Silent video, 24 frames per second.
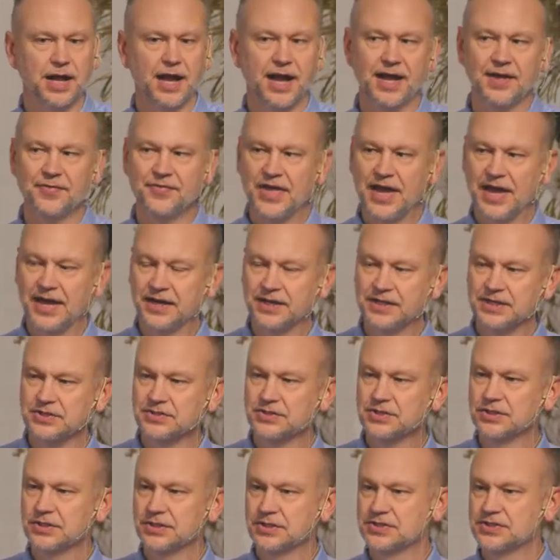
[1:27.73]
and that
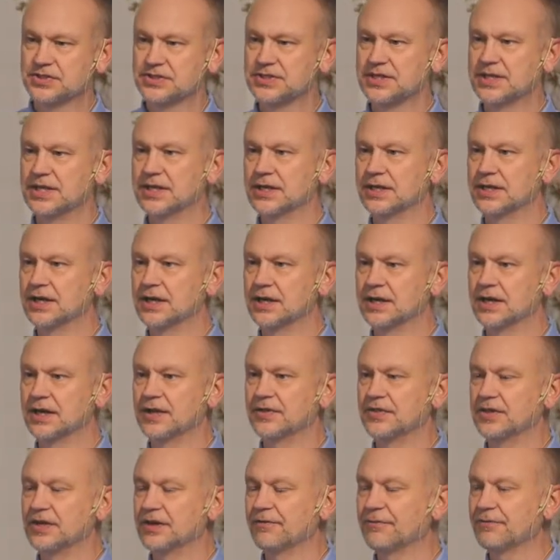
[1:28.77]
is sin
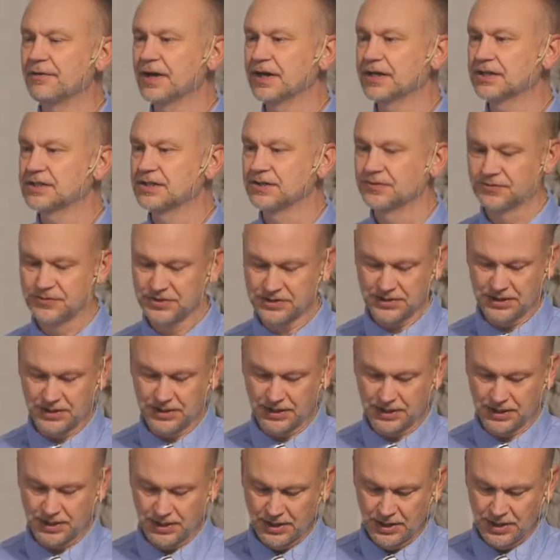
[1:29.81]
and the effects of
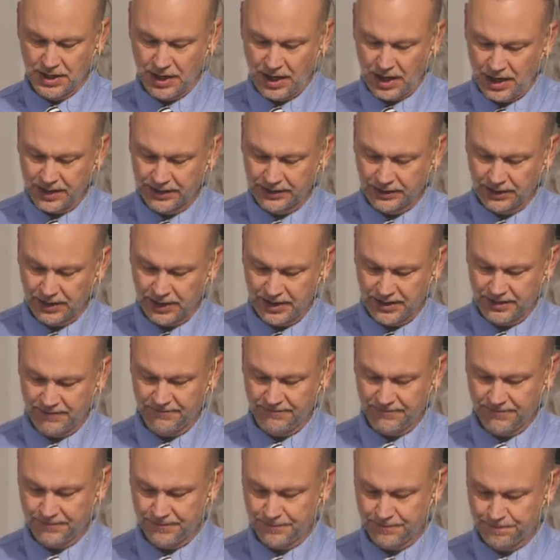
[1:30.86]
sin on
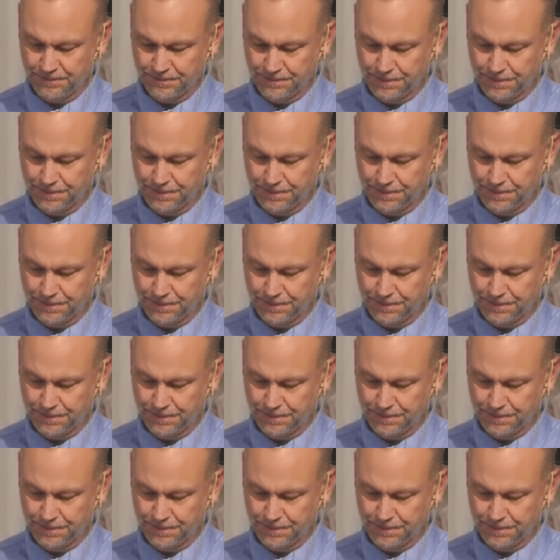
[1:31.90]
life.